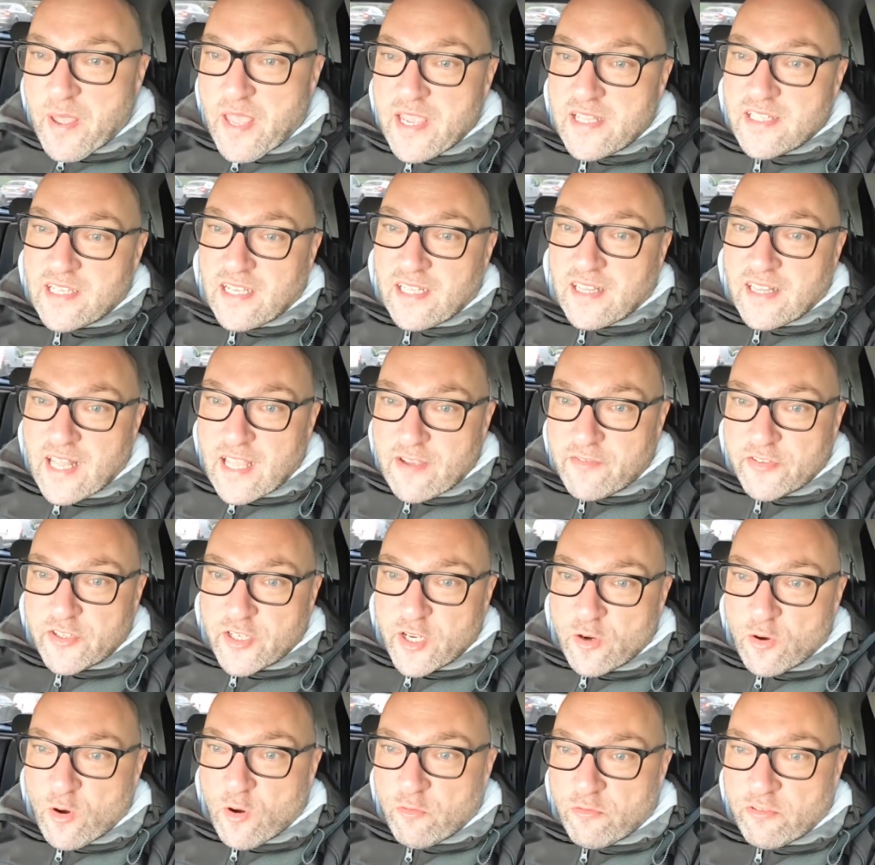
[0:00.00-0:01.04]
Paid eleven
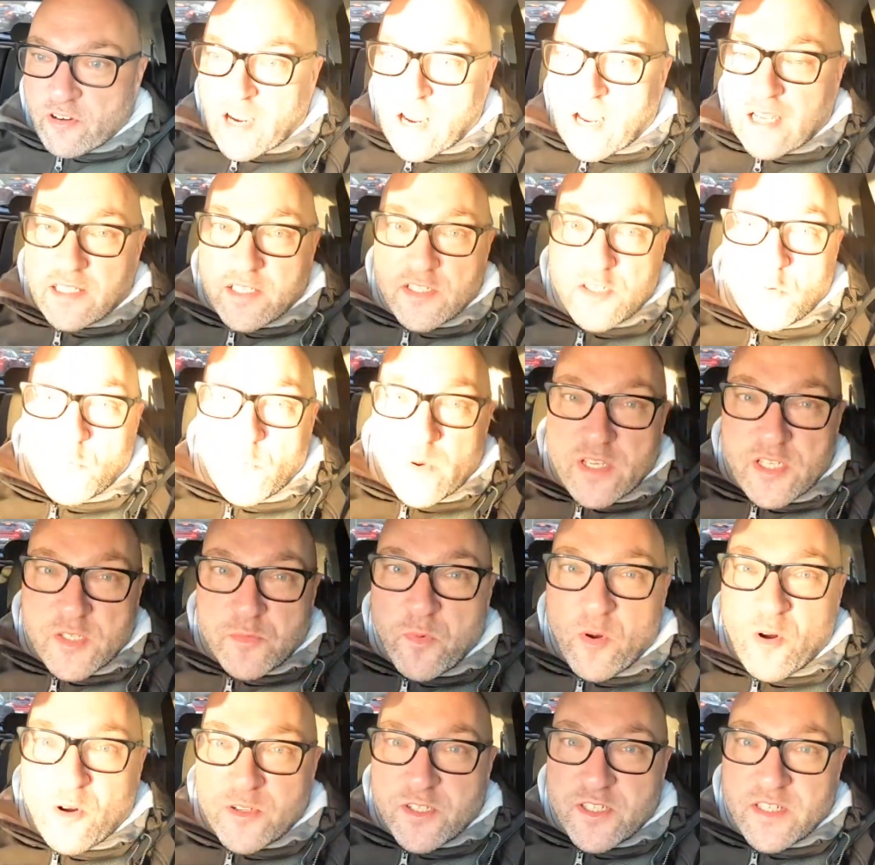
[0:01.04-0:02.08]
euro for it, and there's a Wii
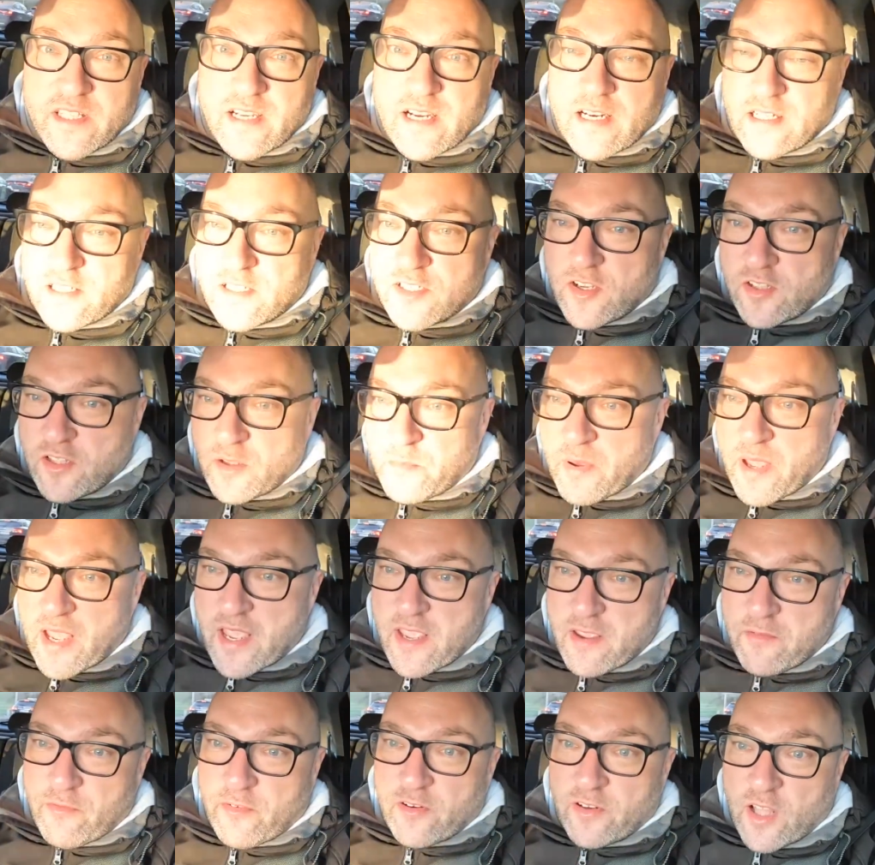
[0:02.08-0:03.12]
Sports in there that's going to
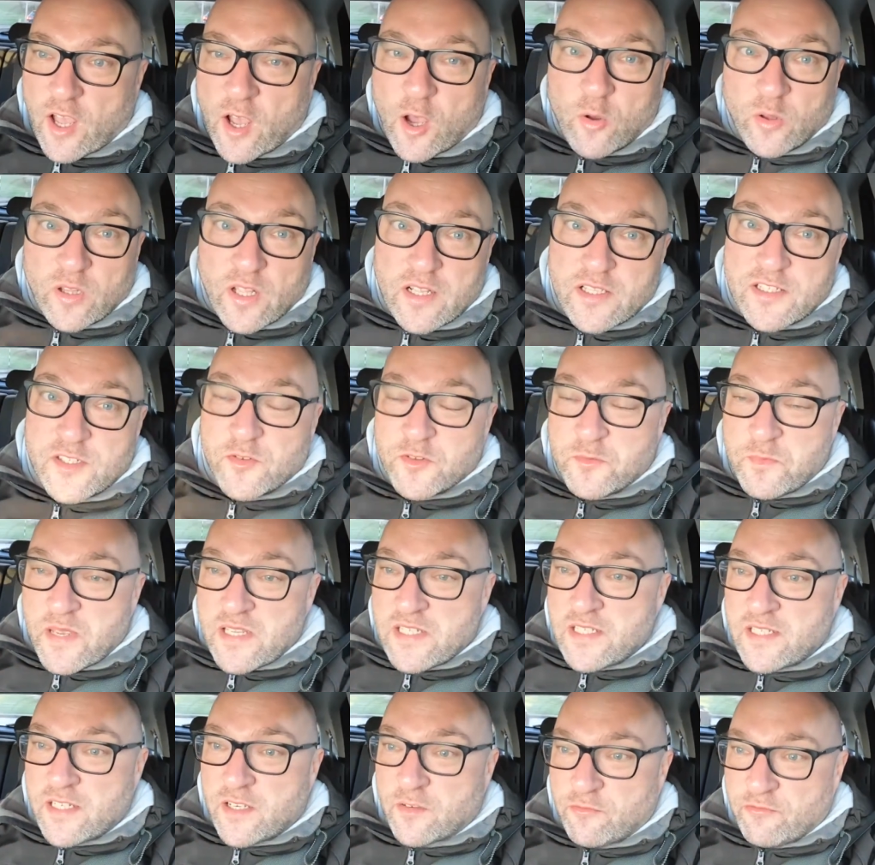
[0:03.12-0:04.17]
pay for the whole lot. So it's
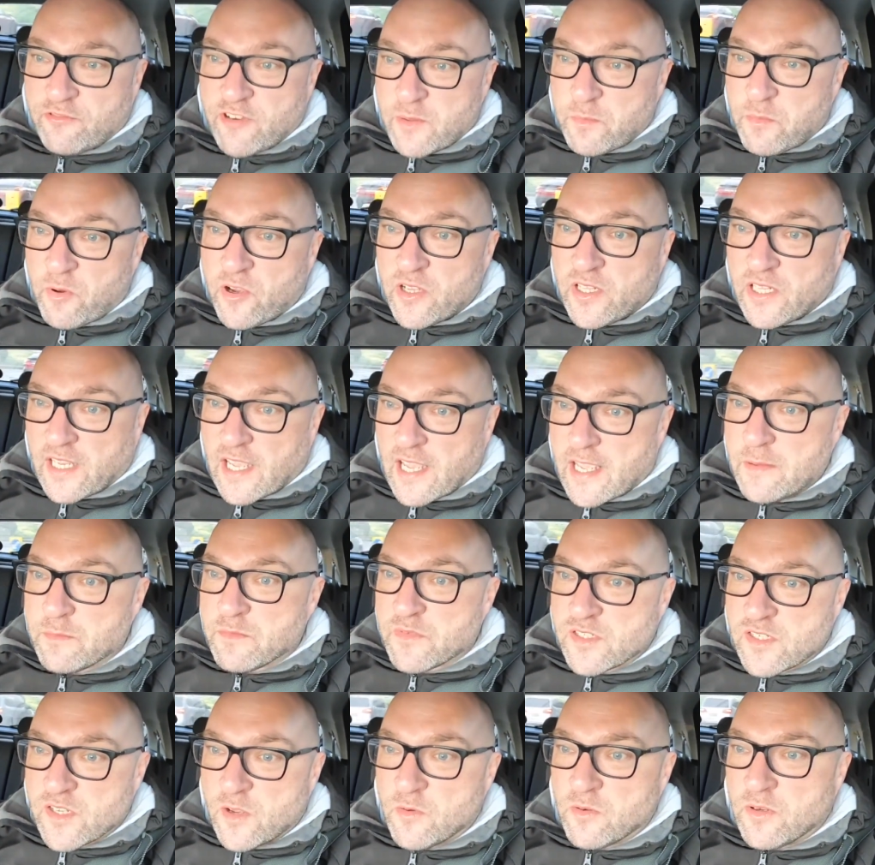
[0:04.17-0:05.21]
basically a free pile of
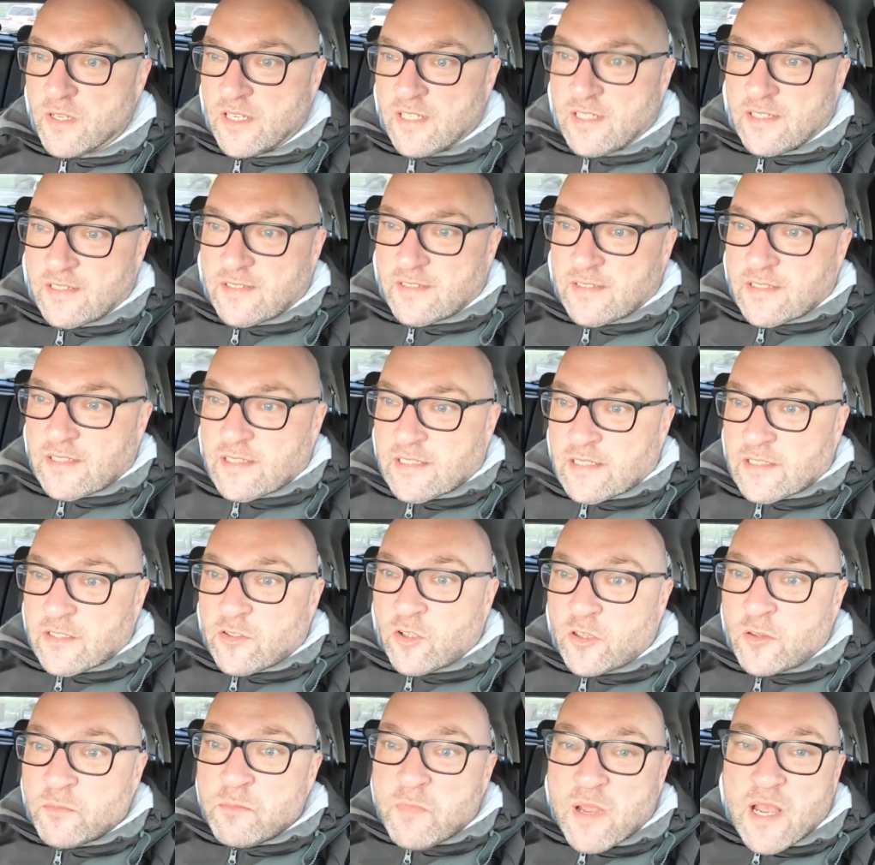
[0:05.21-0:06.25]
games. So
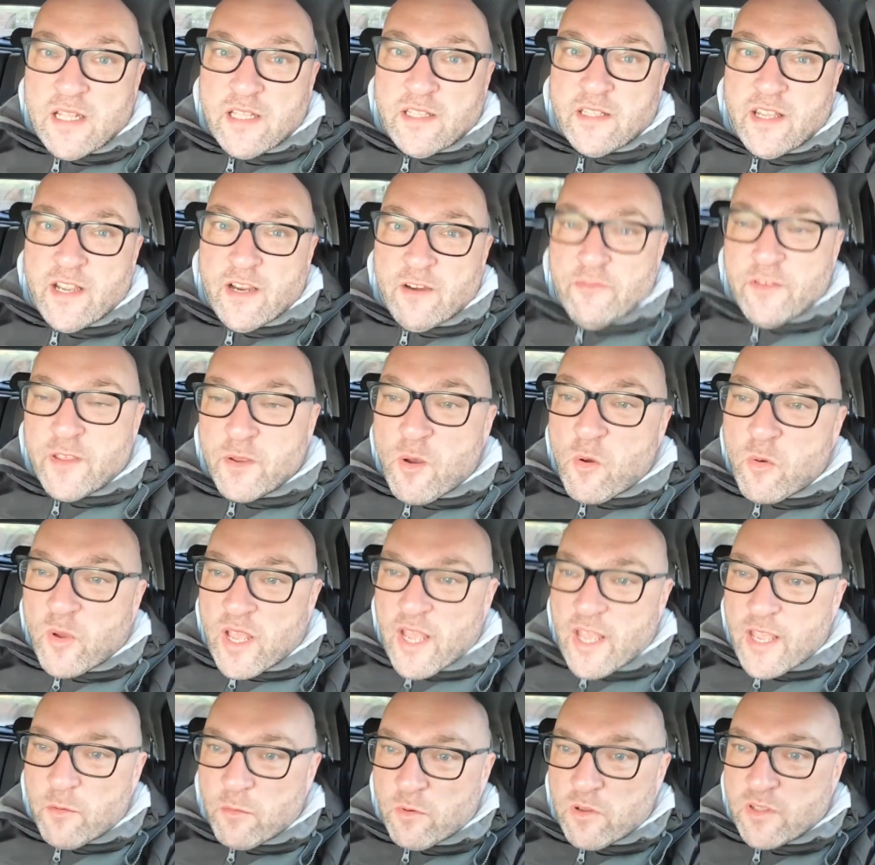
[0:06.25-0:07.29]
nothing mad in there. A few
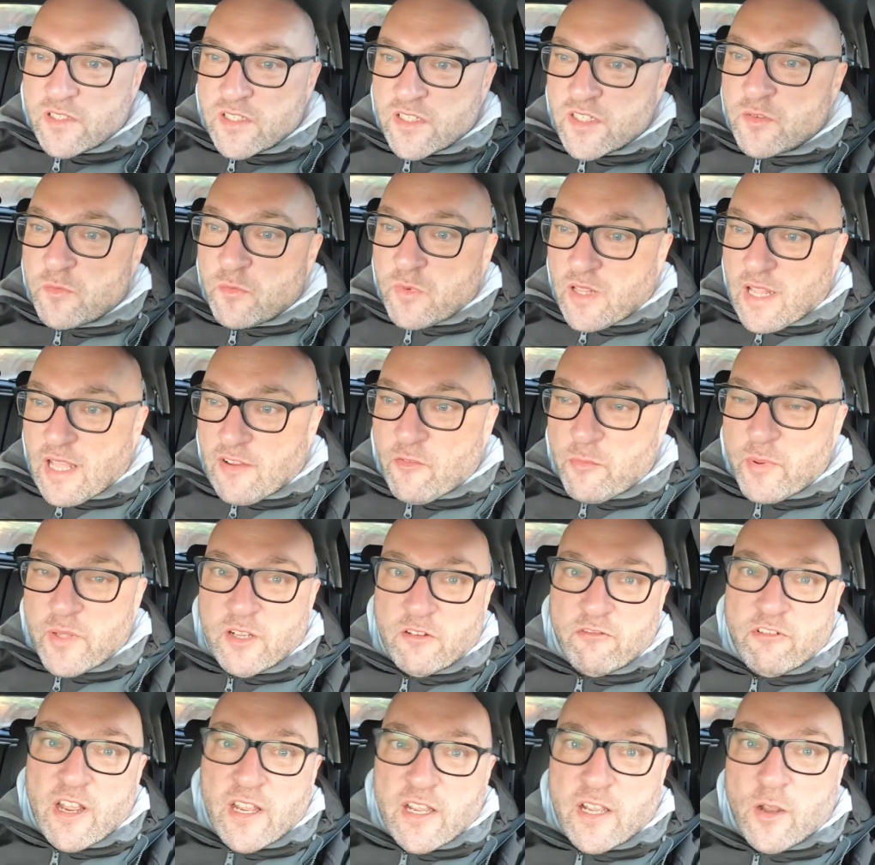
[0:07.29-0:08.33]
okay ones. We'll have a bit
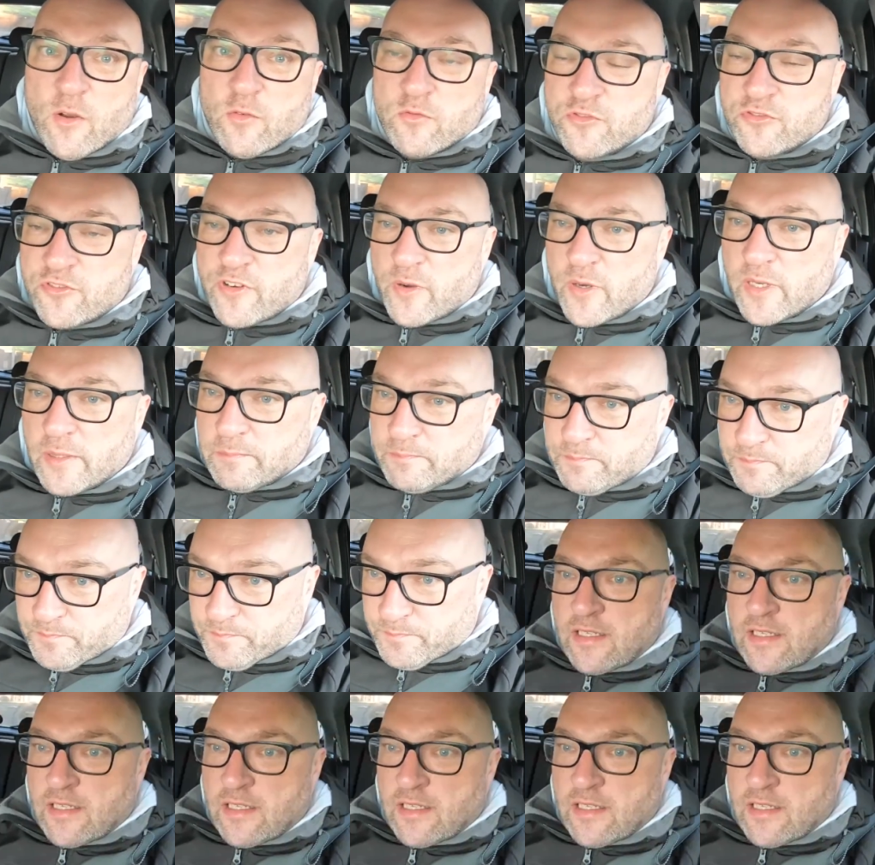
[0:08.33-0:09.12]
of crack going through it.